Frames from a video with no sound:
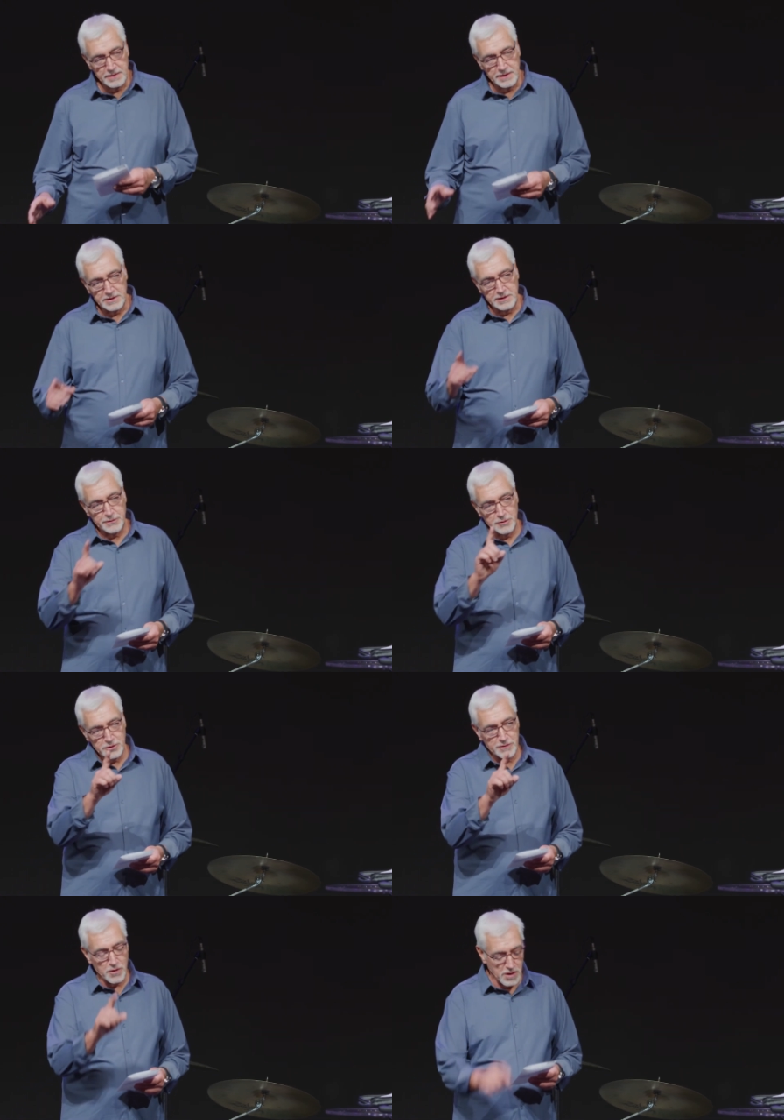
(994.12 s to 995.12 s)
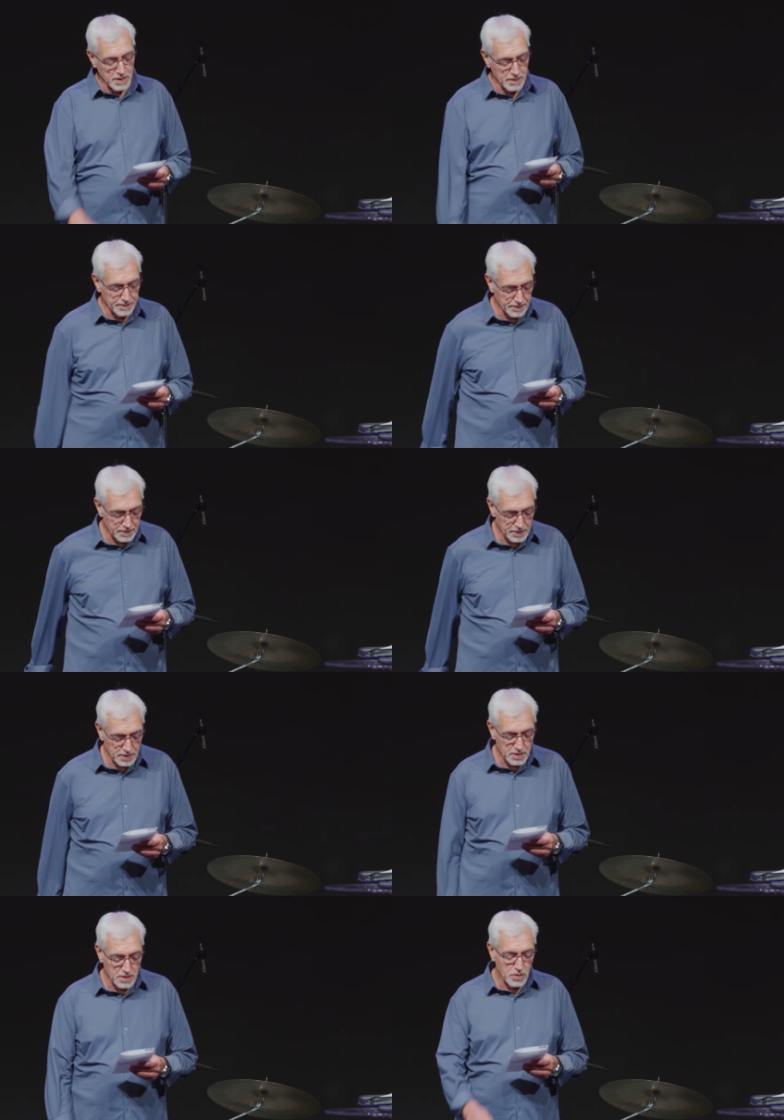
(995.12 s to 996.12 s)
He says, first of all,
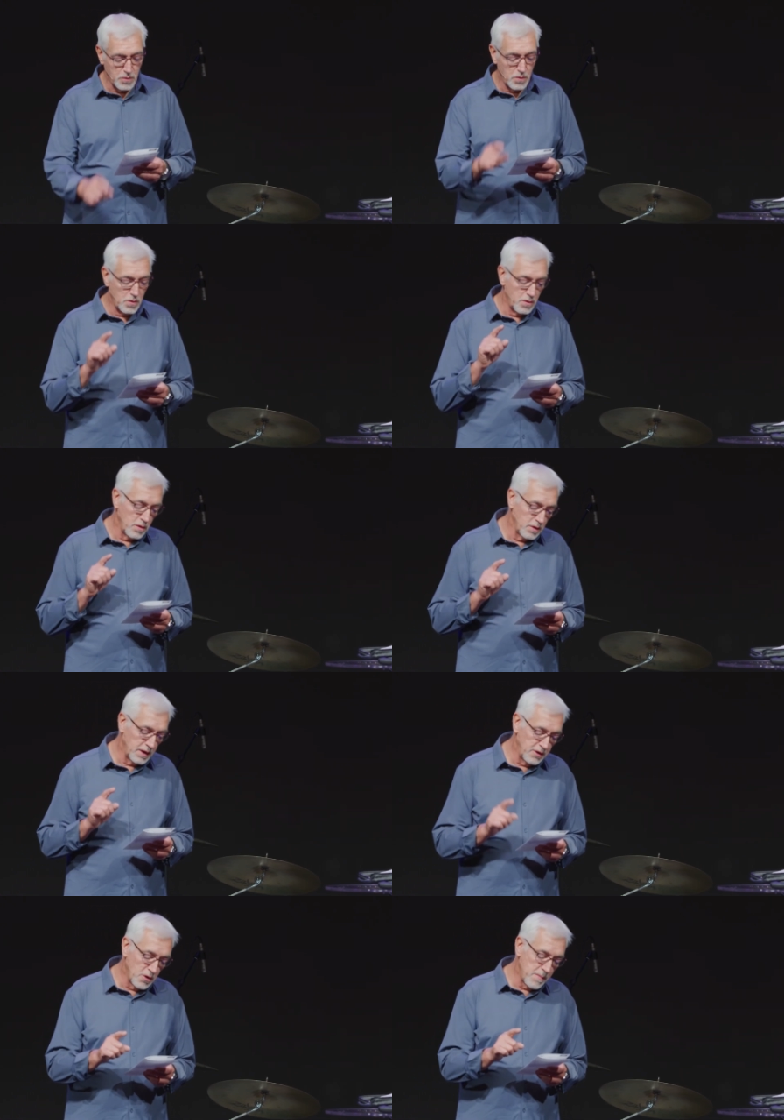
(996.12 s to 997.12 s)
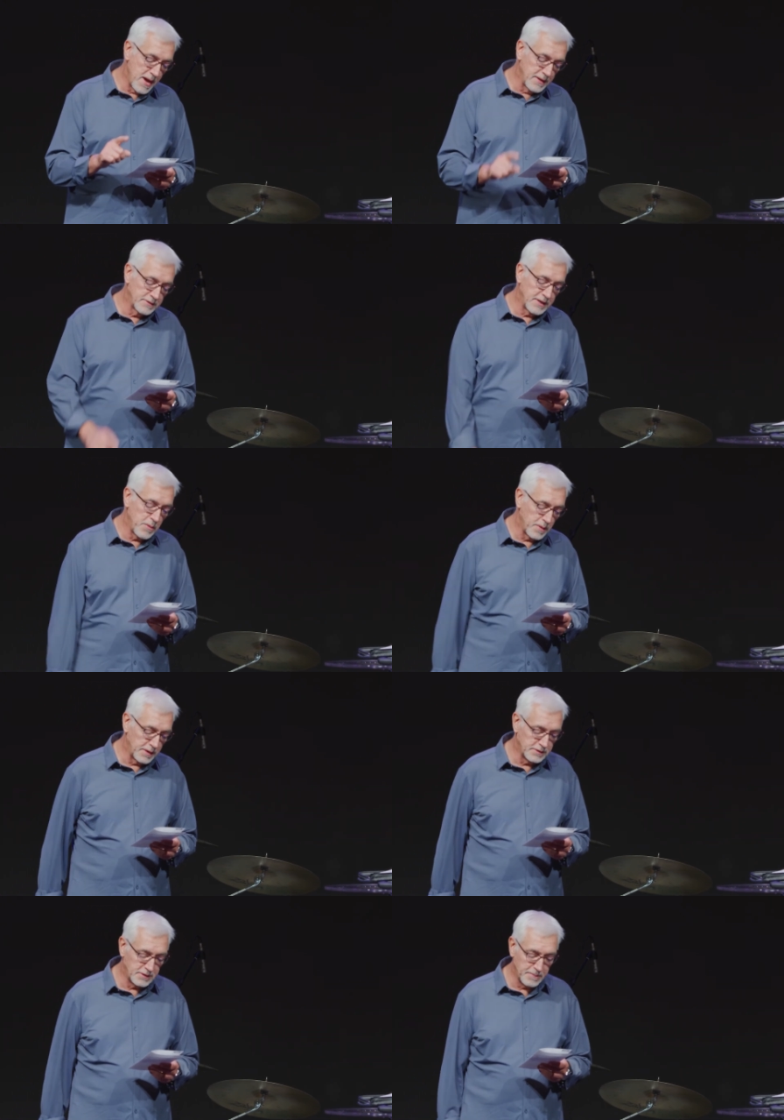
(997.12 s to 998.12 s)
let no man say when he
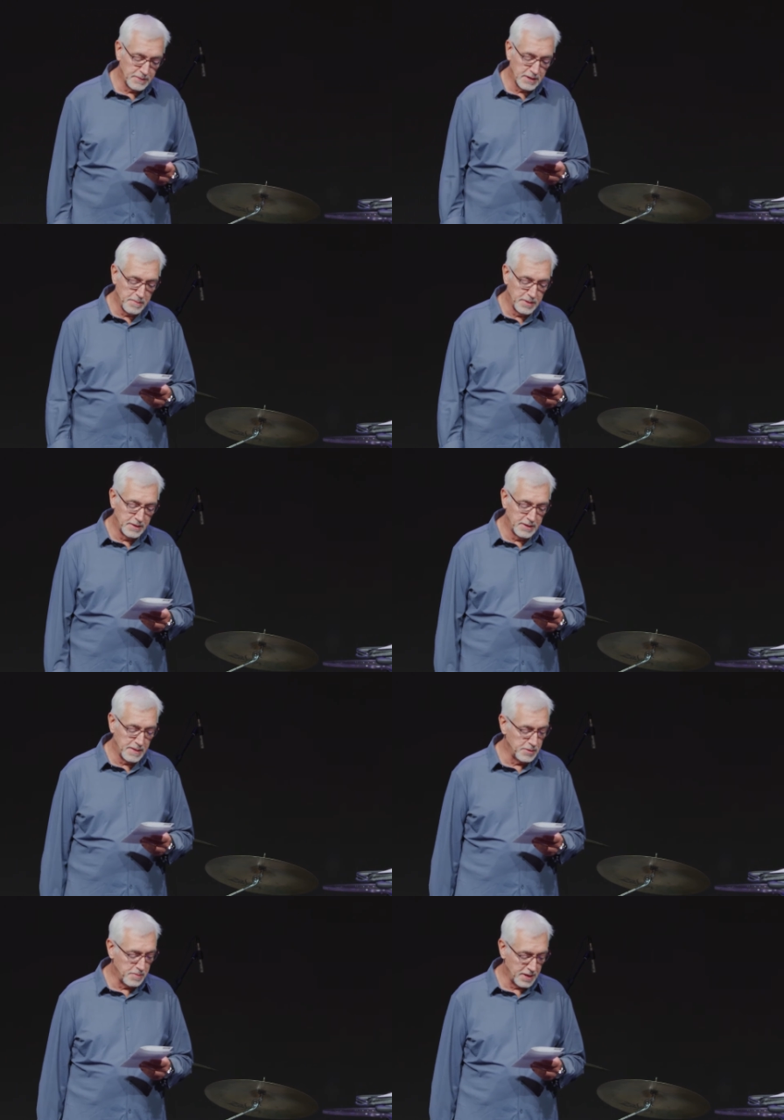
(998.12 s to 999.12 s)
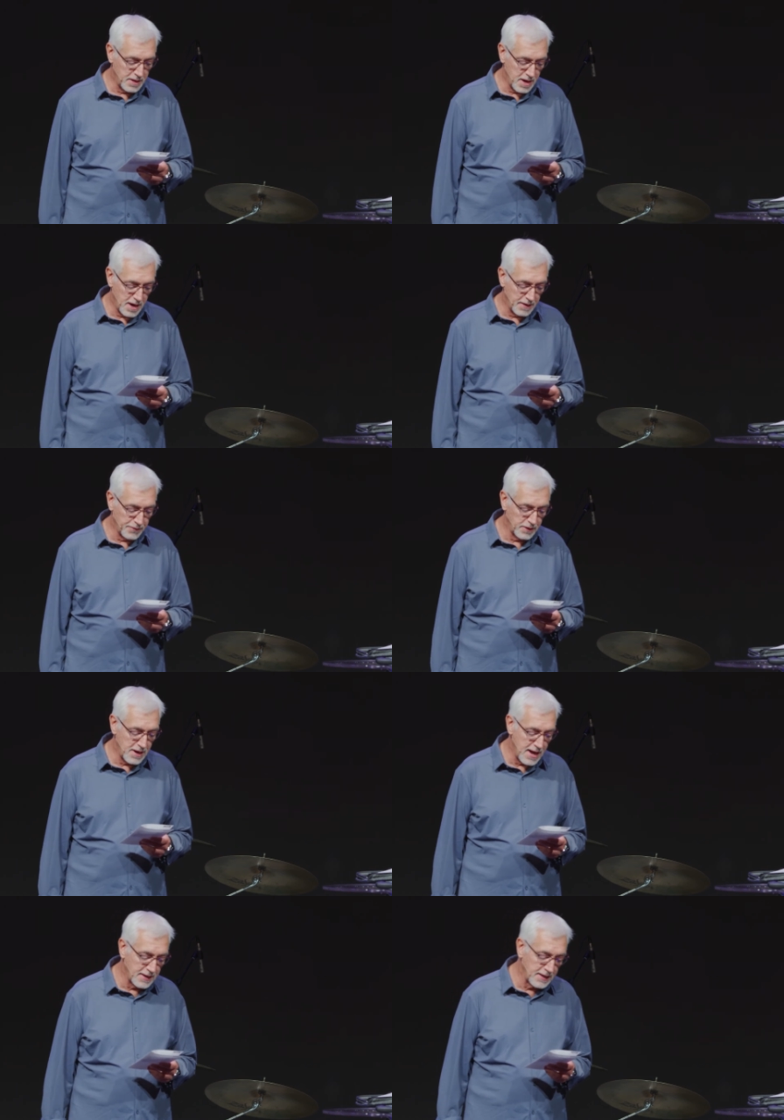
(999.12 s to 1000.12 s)
is tempted, I'm being tempted by God, for
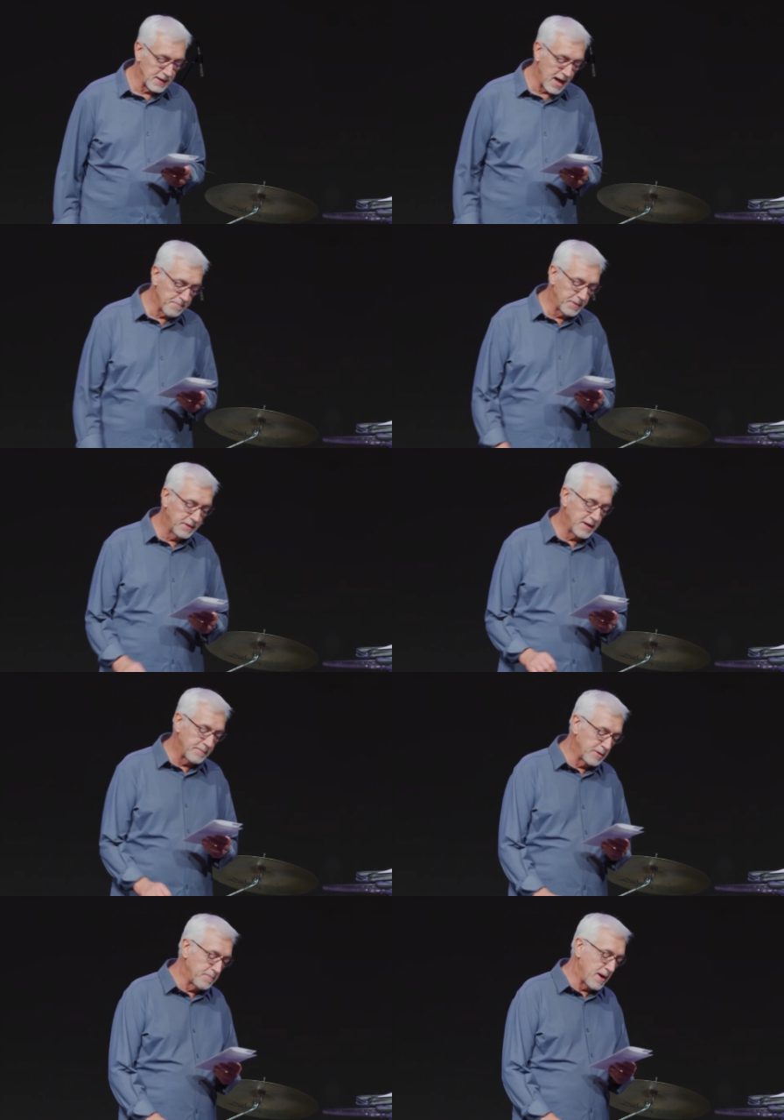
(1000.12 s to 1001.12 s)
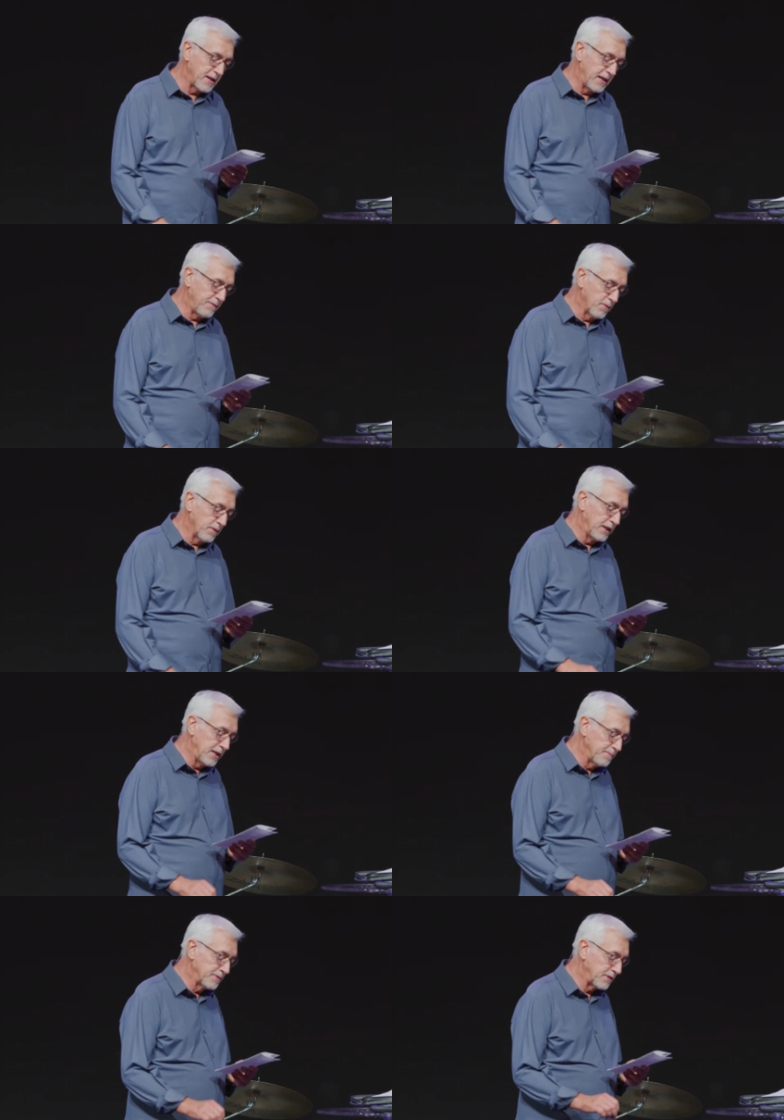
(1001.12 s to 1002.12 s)
God cannot be tempted by evil, and he
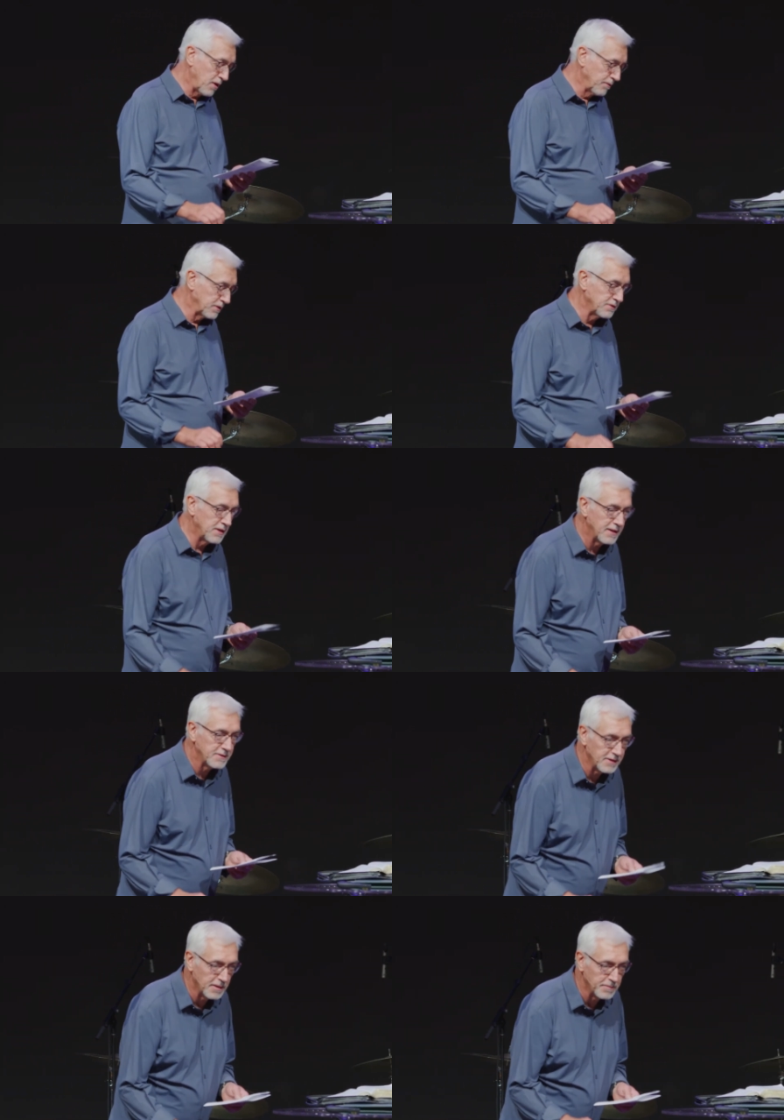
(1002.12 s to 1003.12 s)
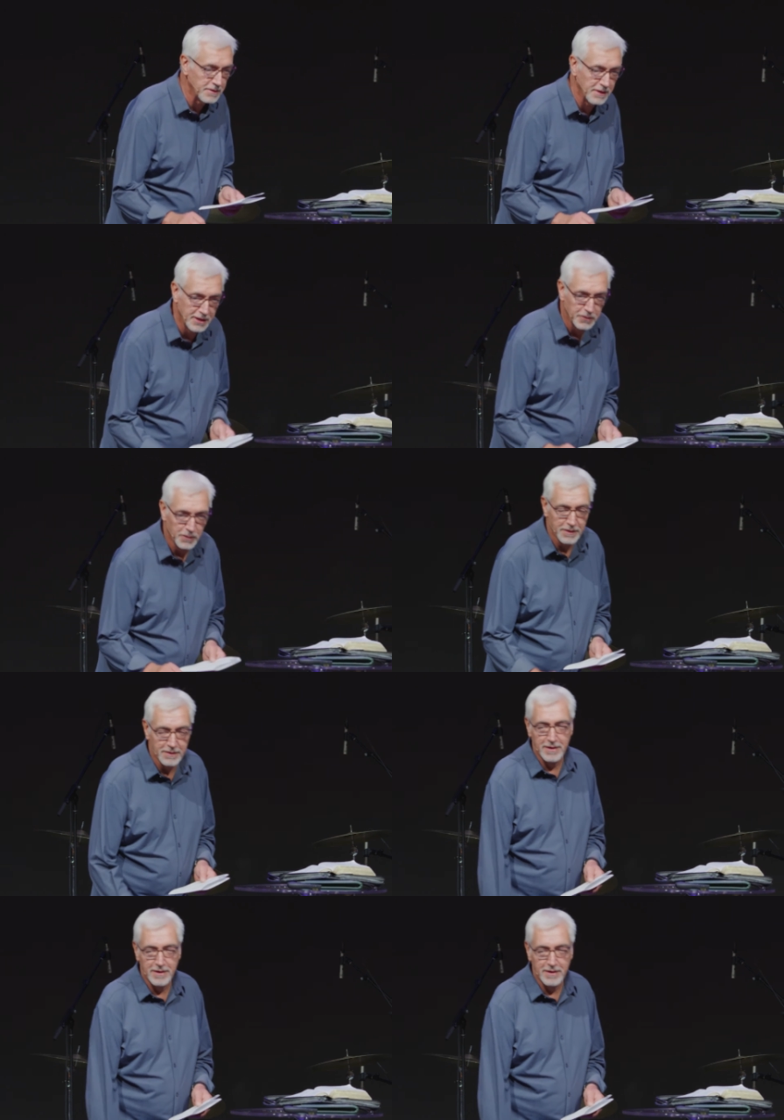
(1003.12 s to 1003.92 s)
himself does not tempt anyone.